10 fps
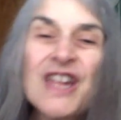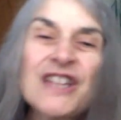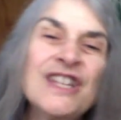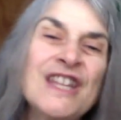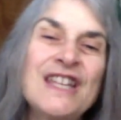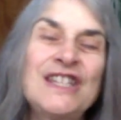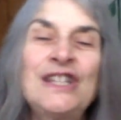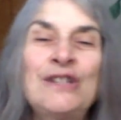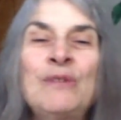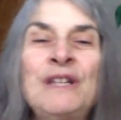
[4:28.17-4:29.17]
So that's
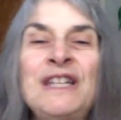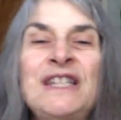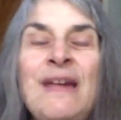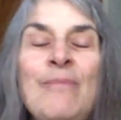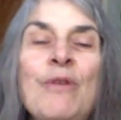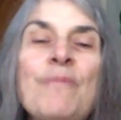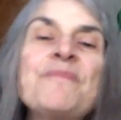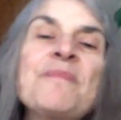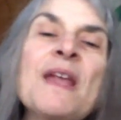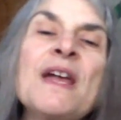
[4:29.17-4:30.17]
just one example.
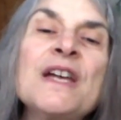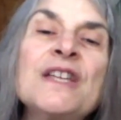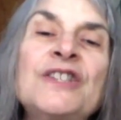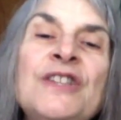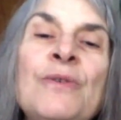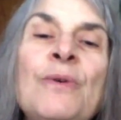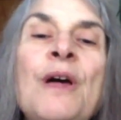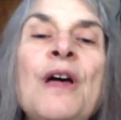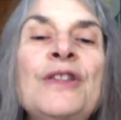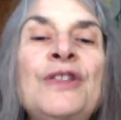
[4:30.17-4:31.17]
So
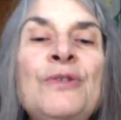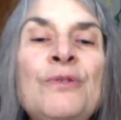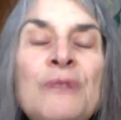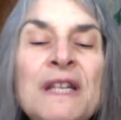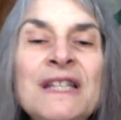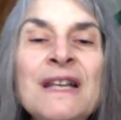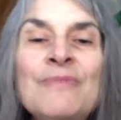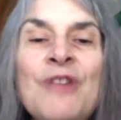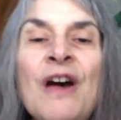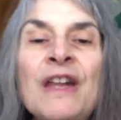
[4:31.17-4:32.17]
the reason
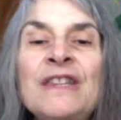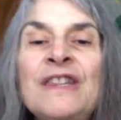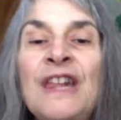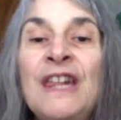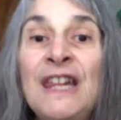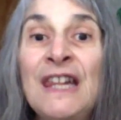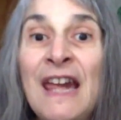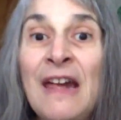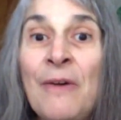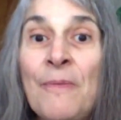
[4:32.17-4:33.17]
I'm talking to you
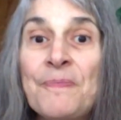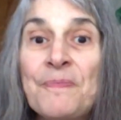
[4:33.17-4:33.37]
now